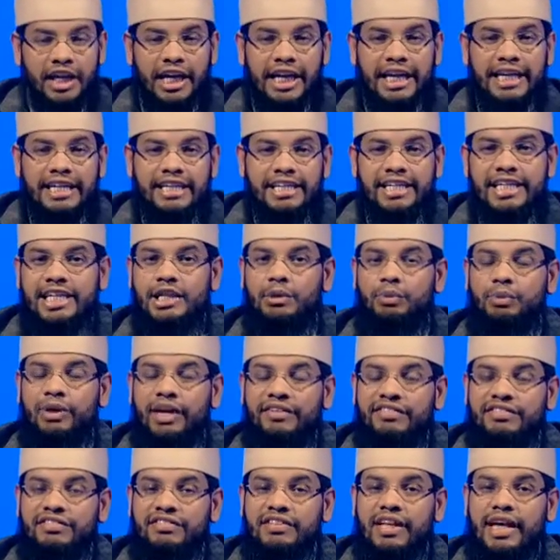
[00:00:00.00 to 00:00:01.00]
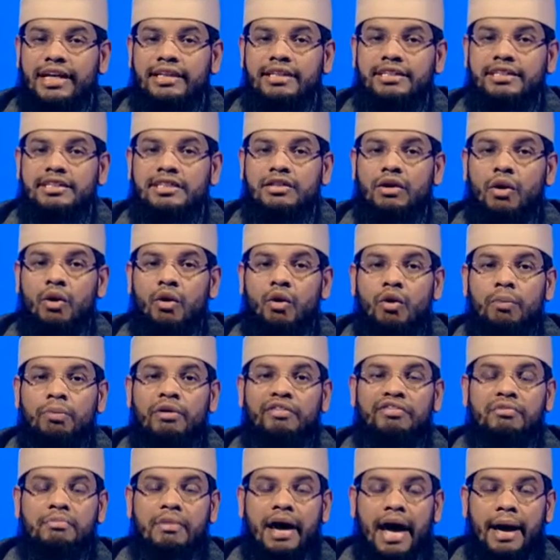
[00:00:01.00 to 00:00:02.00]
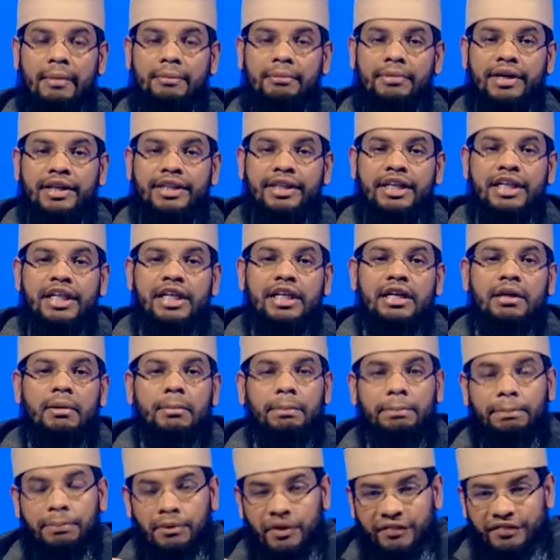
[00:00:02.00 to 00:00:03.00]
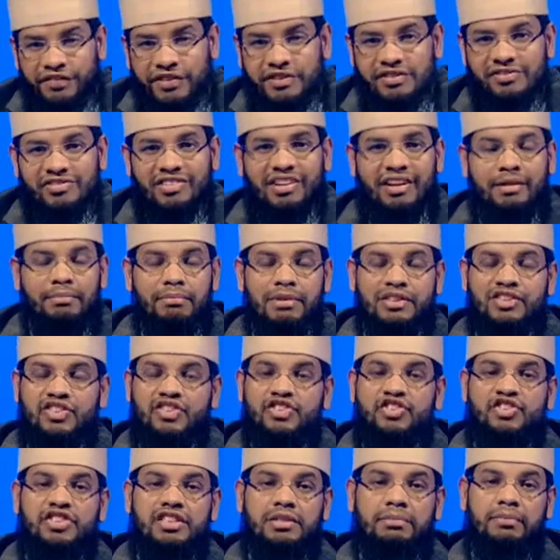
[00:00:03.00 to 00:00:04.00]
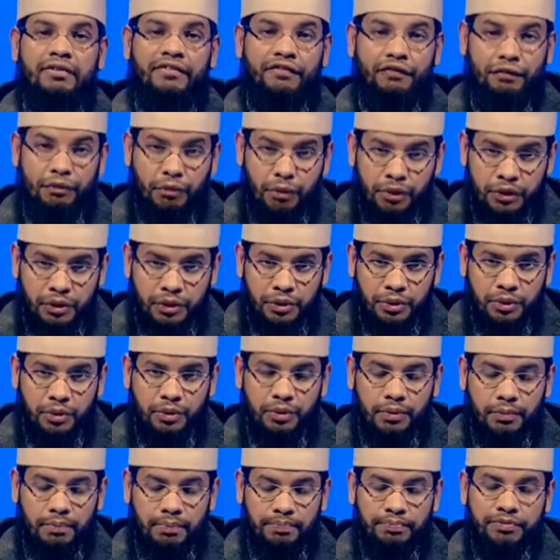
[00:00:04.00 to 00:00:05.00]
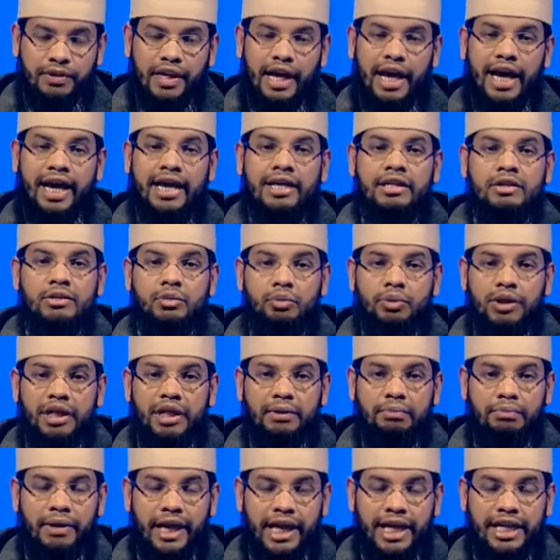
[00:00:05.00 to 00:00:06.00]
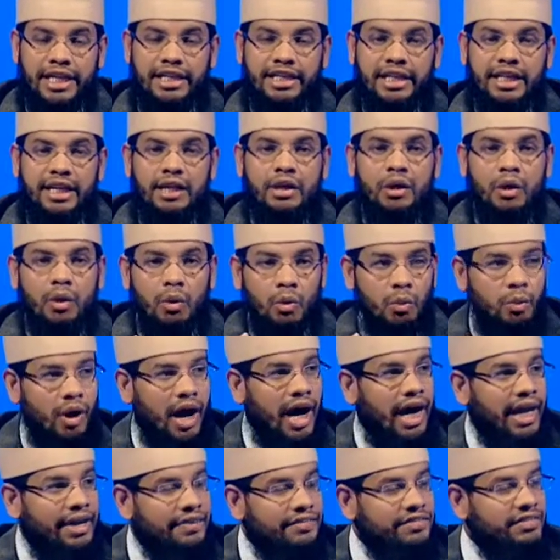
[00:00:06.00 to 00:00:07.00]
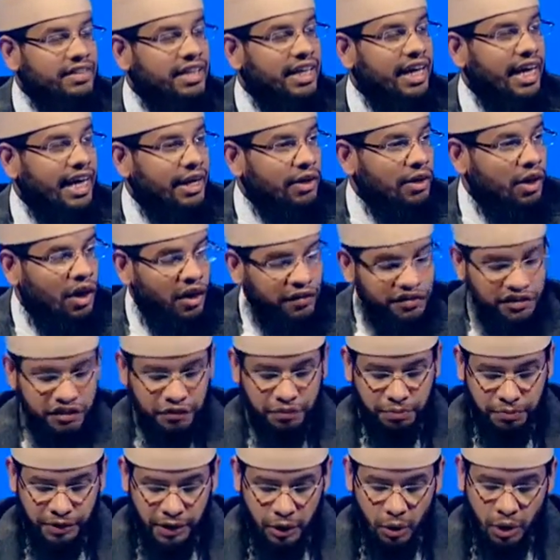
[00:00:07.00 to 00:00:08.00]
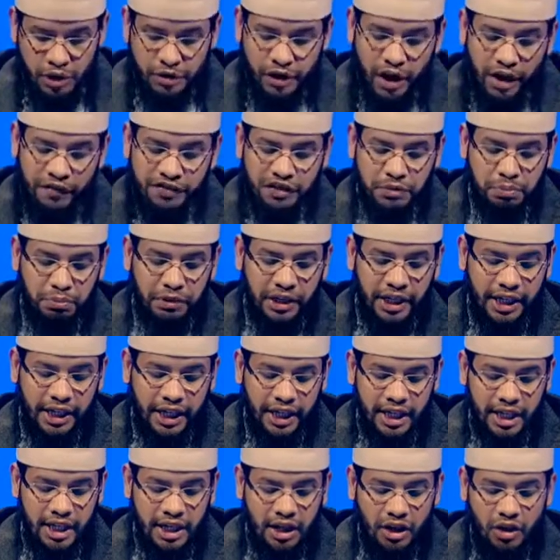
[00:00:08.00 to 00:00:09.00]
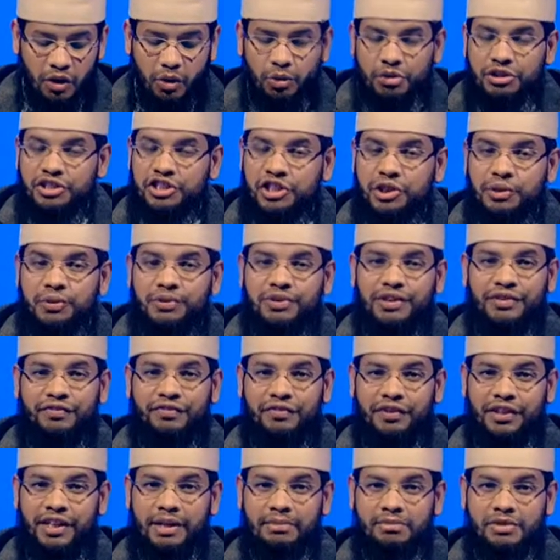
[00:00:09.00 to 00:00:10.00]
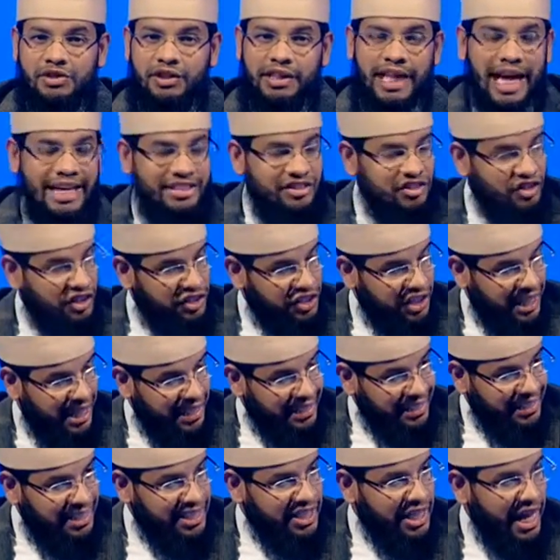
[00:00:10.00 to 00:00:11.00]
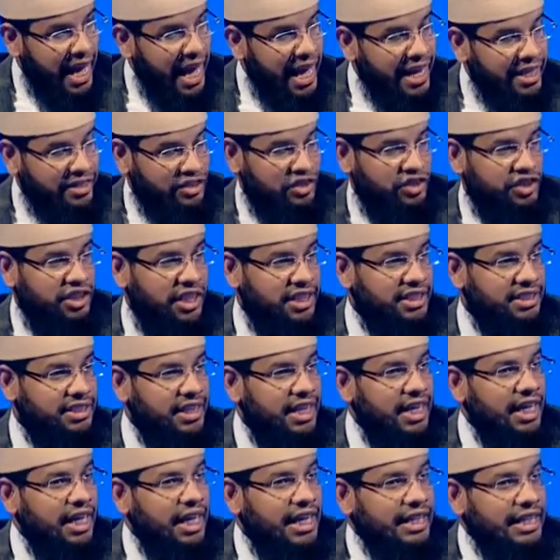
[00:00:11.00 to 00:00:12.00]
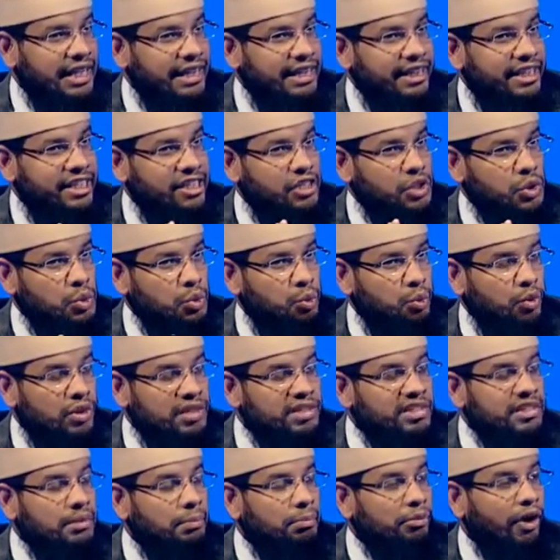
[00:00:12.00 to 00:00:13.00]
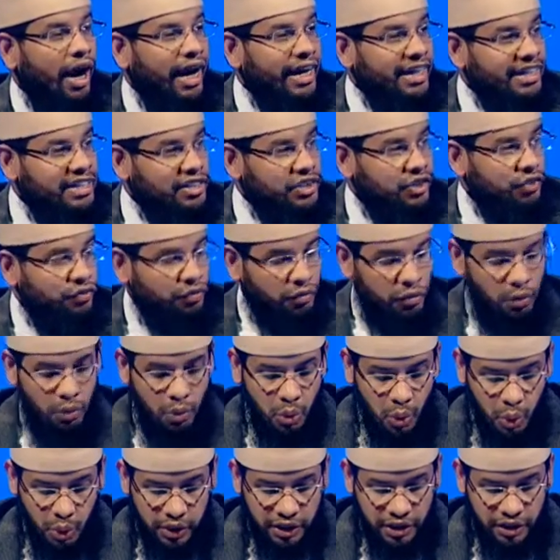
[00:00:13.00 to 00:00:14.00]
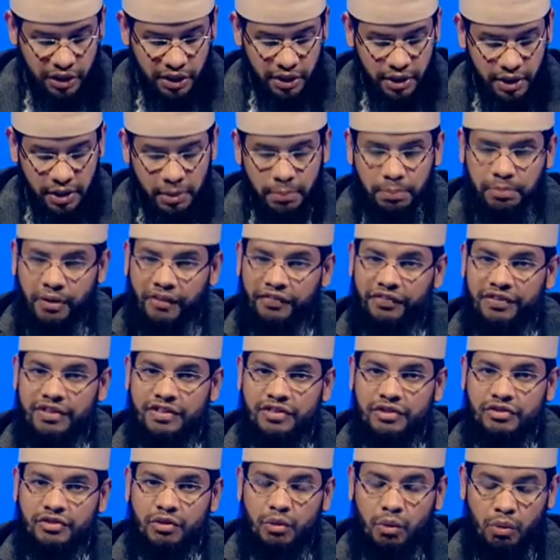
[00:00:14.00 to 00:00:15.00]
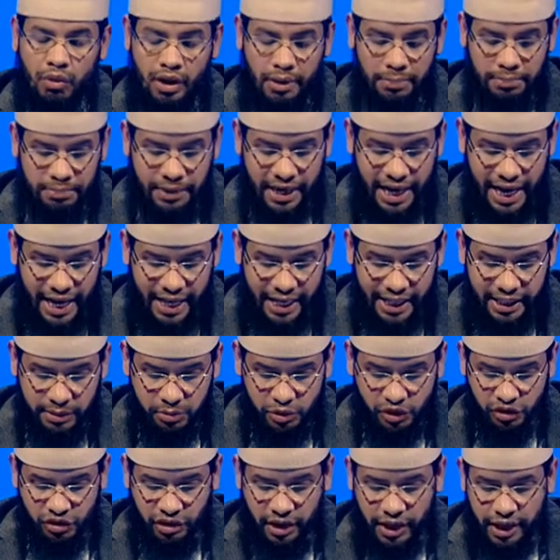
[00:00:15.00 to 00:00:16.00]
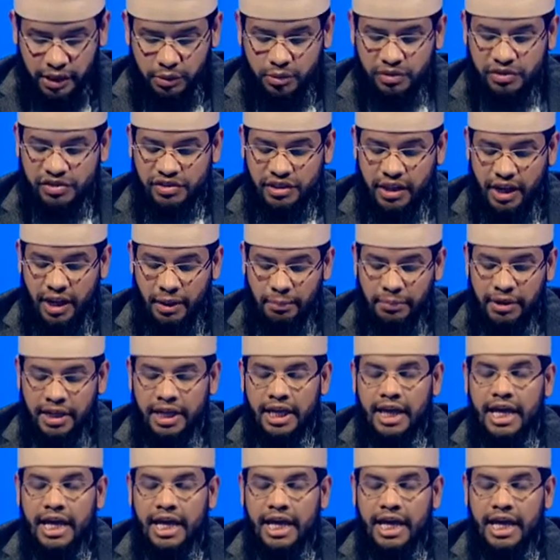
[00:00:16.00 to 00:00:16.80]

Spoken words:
Indeed we have sent, O Prophet Muhammad, prophets and messengers before you, and we made wives and offspring or children for them. So that suggests, this ayah suggests, that this was the practice of all the prophets or Anbiya alayhi salatu wasalam.